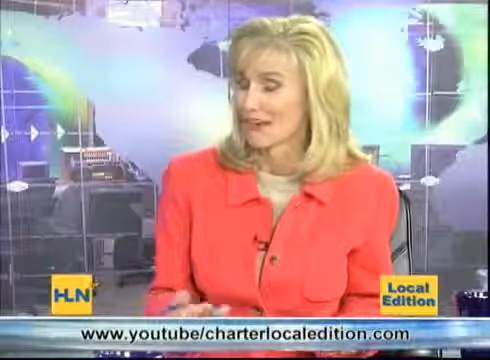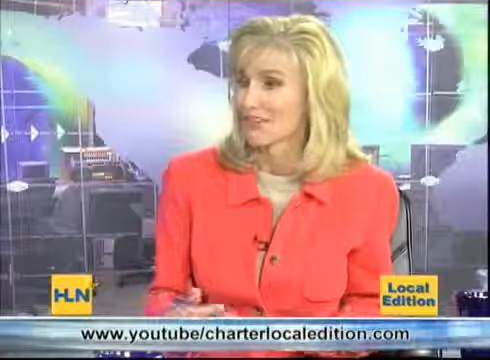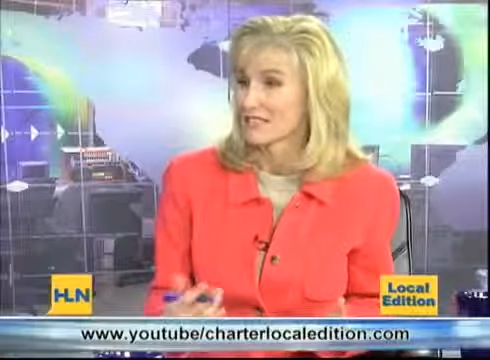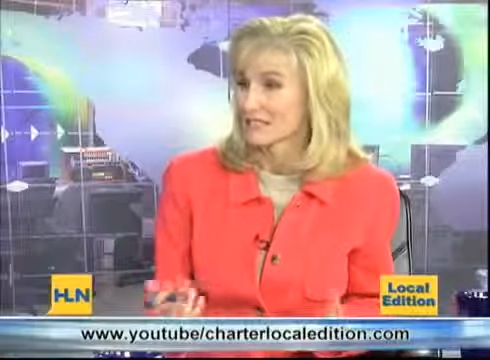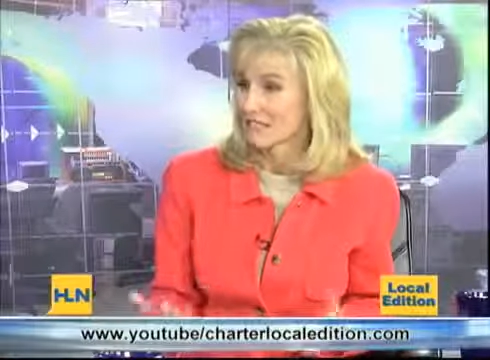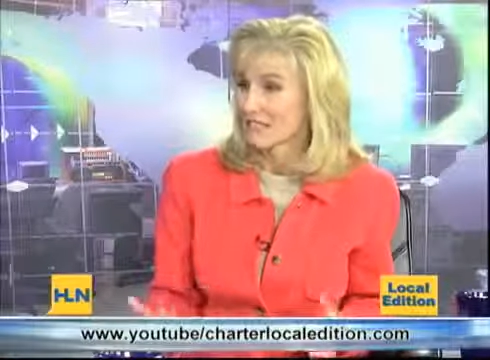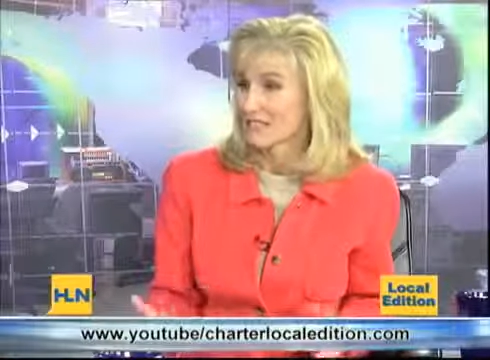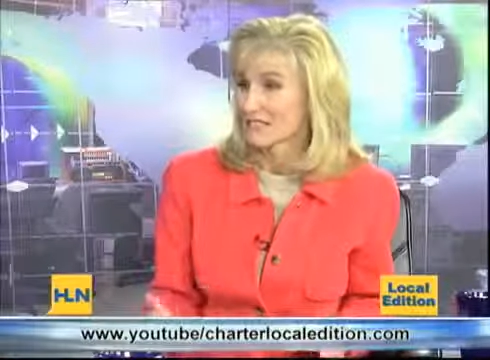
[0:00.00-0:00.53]
And the
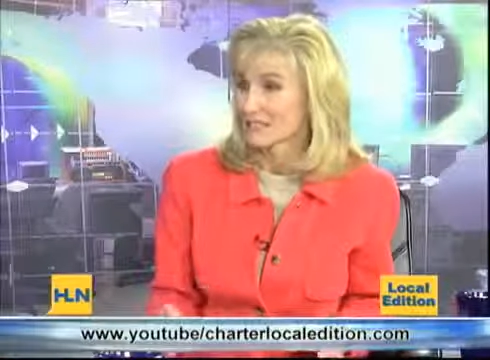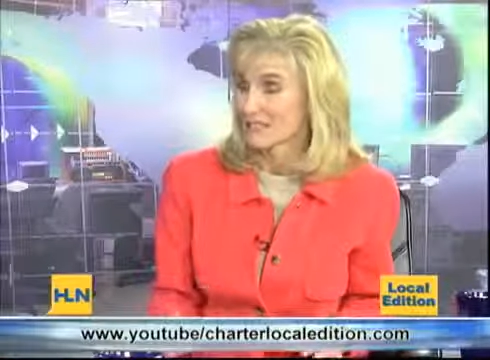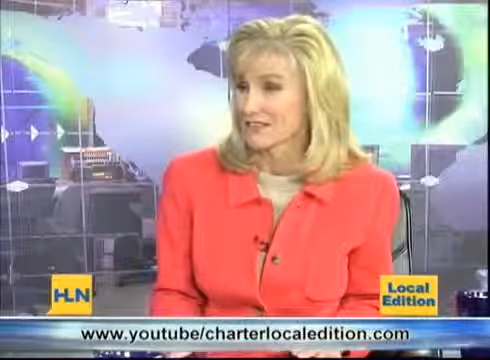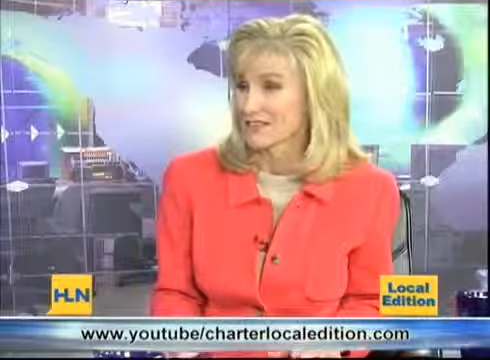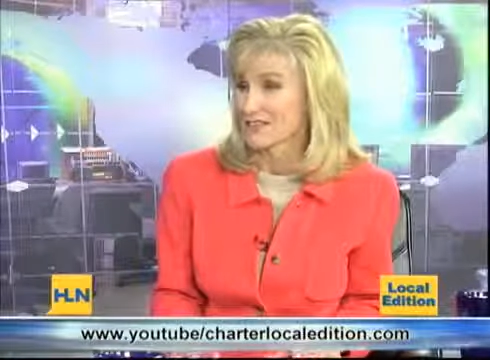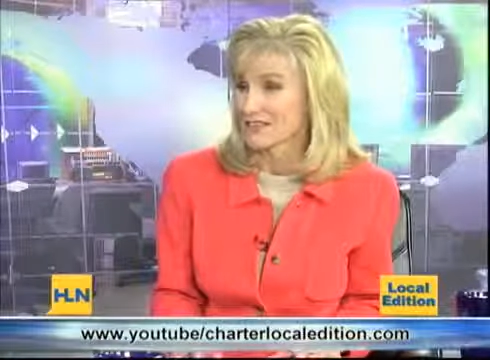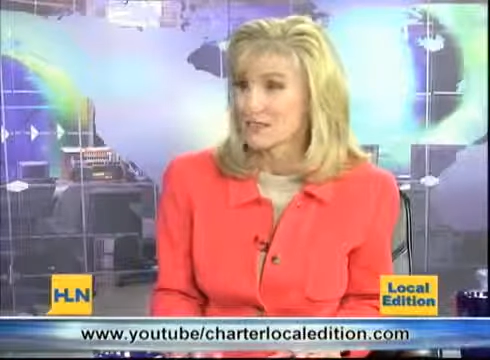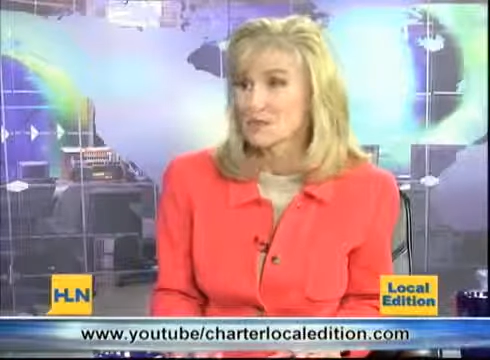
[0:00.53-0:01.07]
second thing
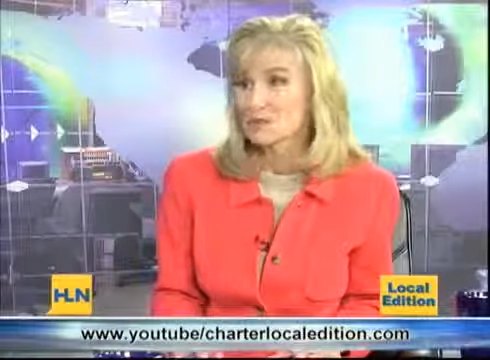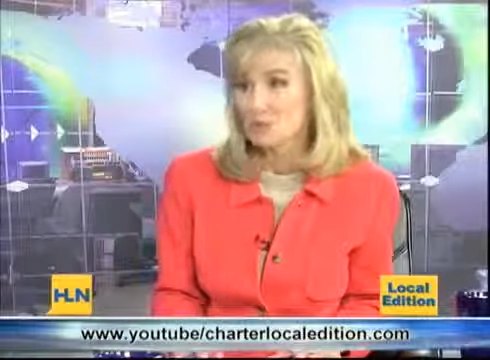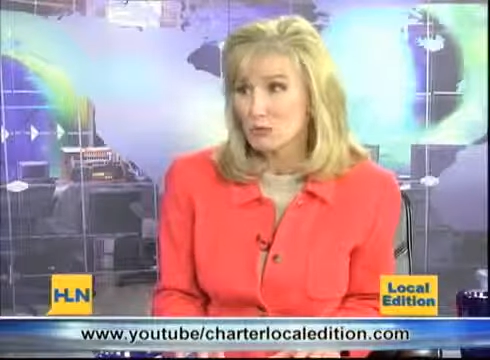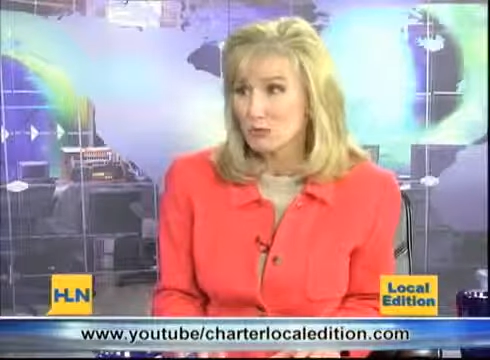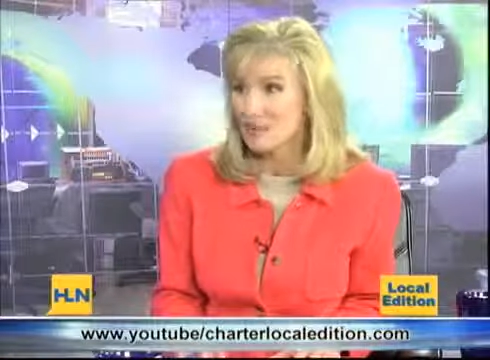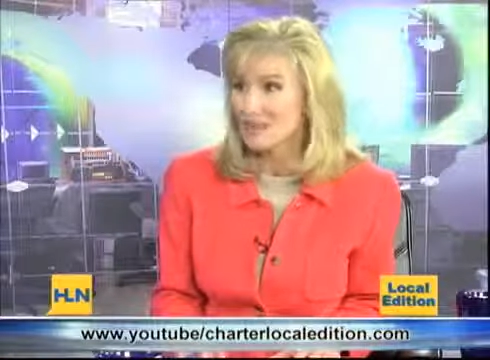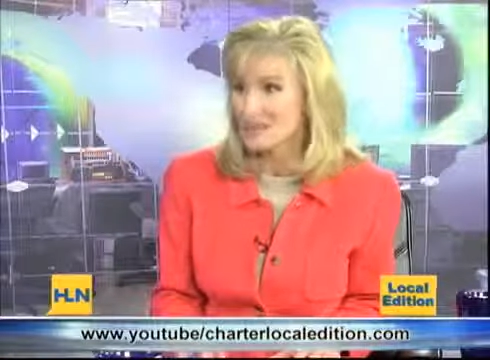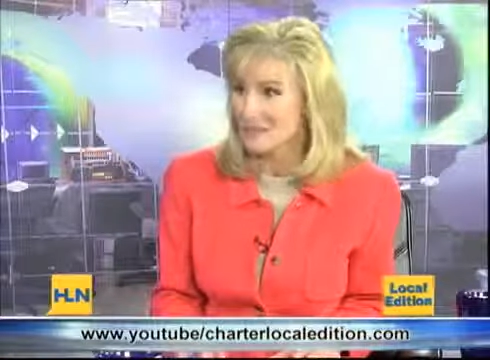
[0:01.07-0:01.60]
is, it's
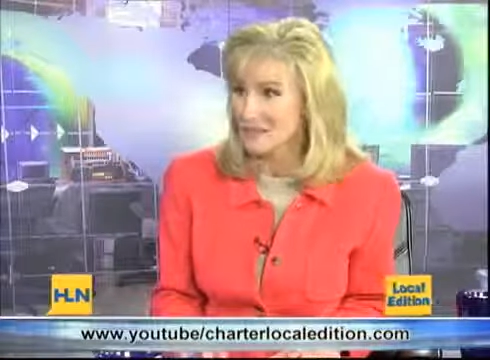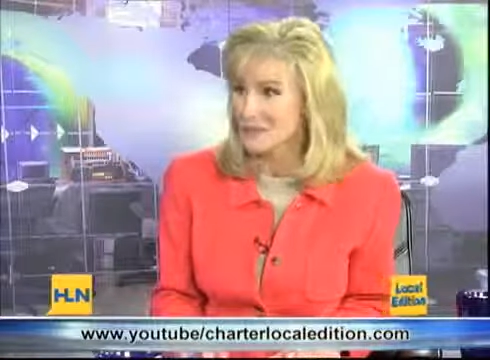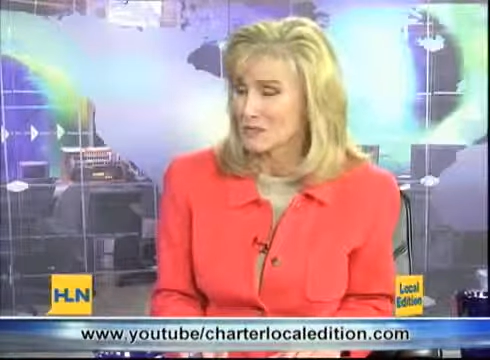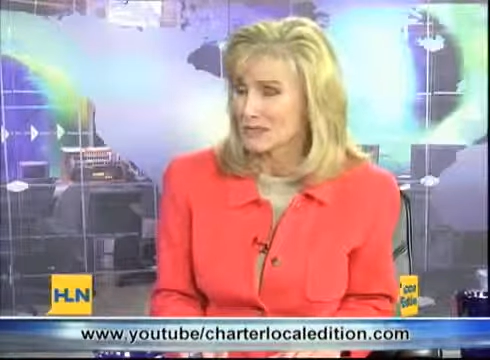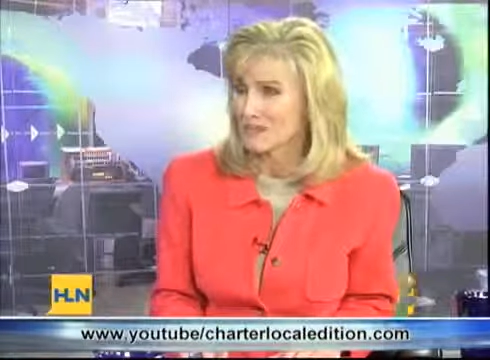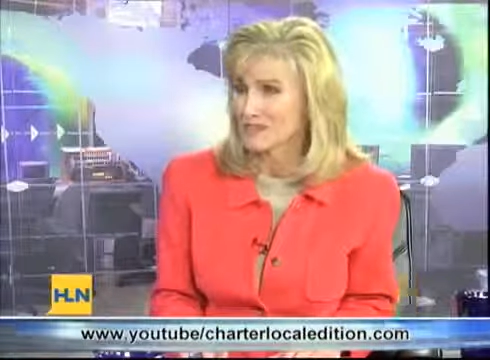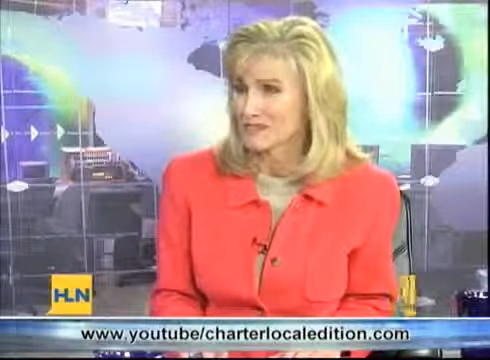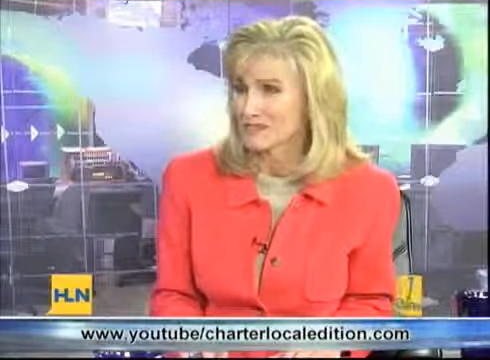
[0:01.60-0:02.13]
pretty
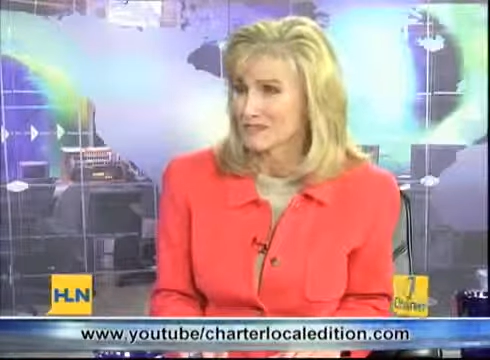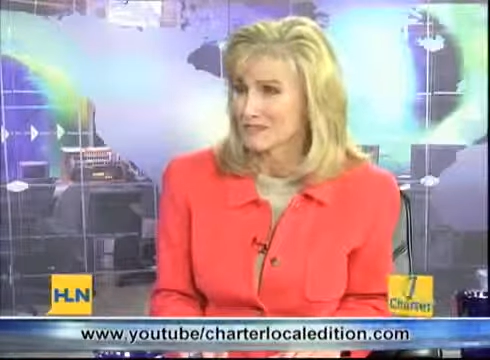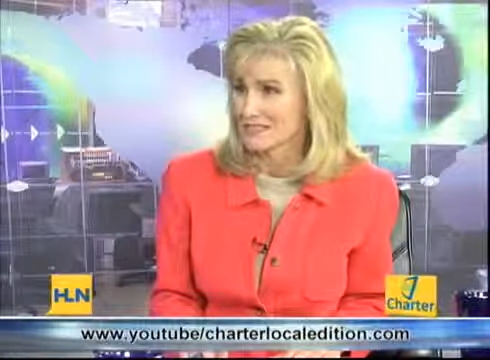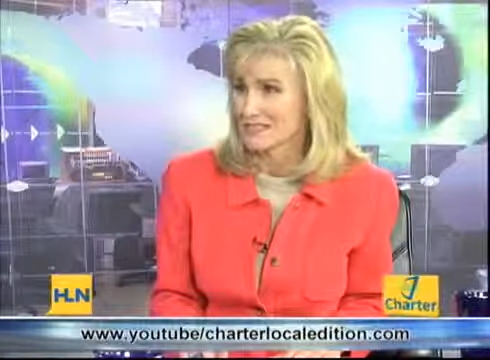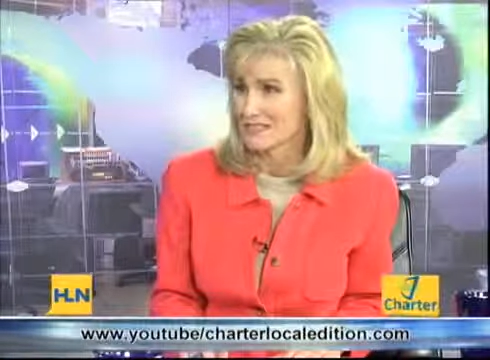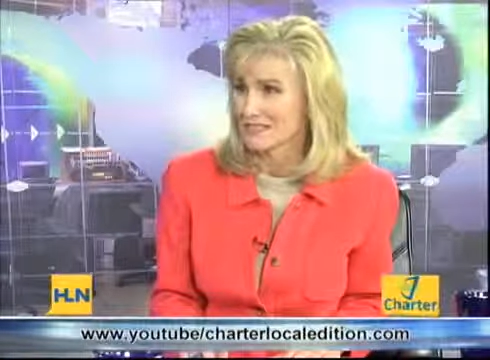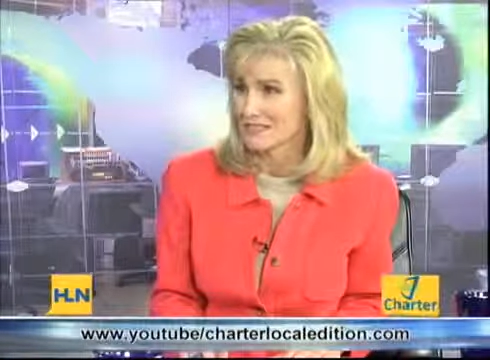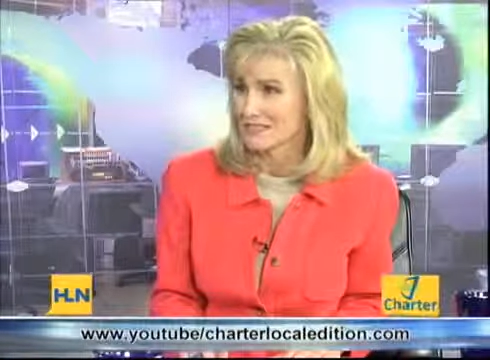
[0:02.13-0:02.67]
expensive, isn't